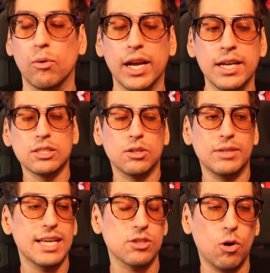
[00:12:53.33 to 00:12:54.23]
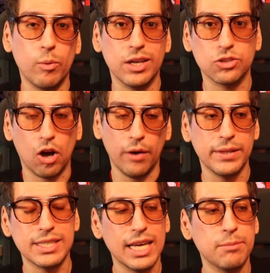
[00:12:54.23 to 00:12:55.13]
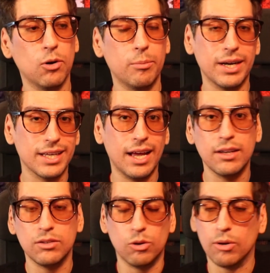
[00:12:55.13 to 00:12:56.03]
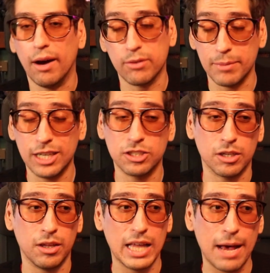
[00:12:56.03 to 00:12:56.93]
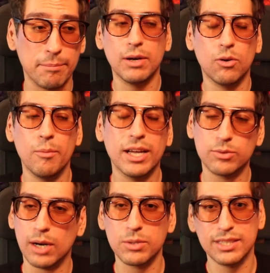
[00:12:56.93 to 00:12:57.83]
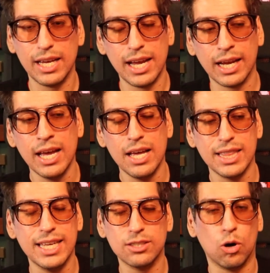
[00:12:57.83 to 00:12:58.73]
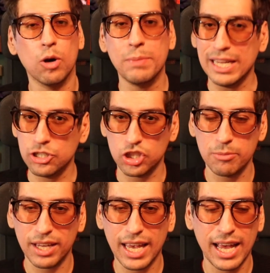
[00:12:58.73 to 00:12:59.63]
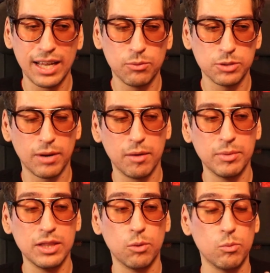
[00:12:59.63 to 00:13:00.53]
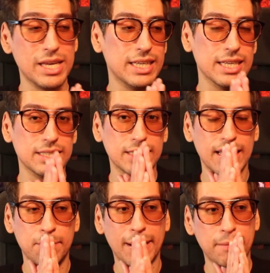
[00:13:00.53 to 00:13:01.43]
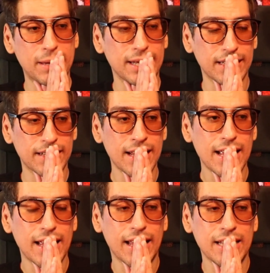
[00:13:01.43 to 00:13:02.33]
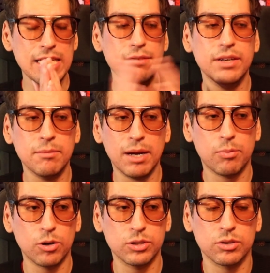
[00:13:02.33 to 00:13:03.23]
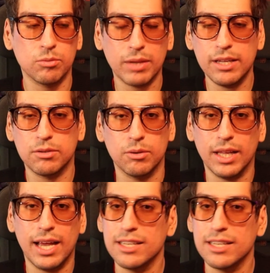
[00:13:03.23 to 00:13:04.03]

right? So that's always on the table, but again, no confirmation on that. But going back to what I was saying, this RPG mechanic was probably the weakest in my opinion. And even in my personal playthrough, like